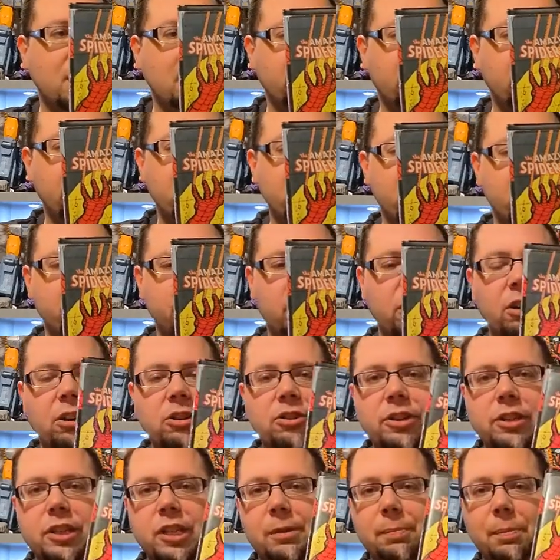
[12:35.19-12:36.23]
Features the
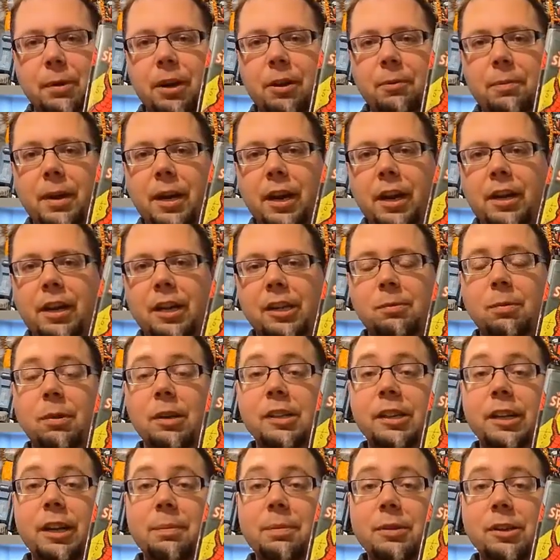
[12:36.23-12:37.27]
origin of Spider-Man, as well
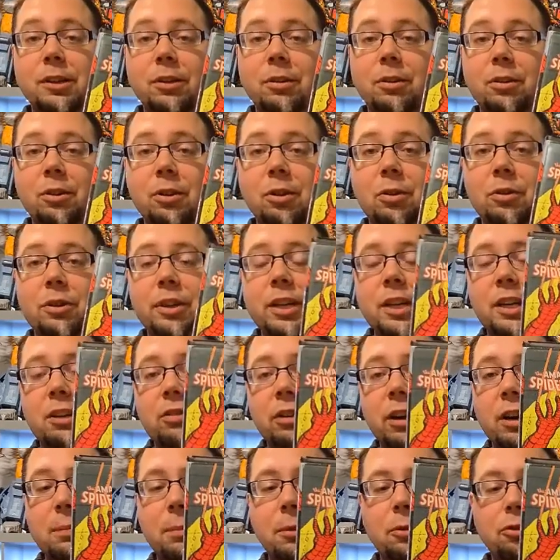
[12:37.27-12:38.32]
as an episode called The
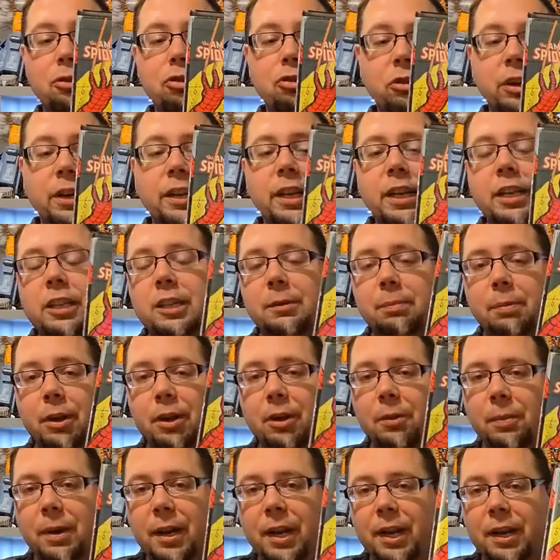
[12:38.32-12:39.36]
Incredible Shrinking
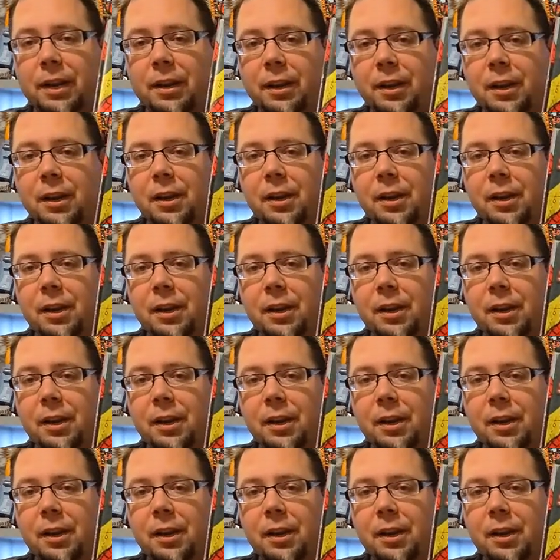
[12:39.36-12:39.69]
Spider-Man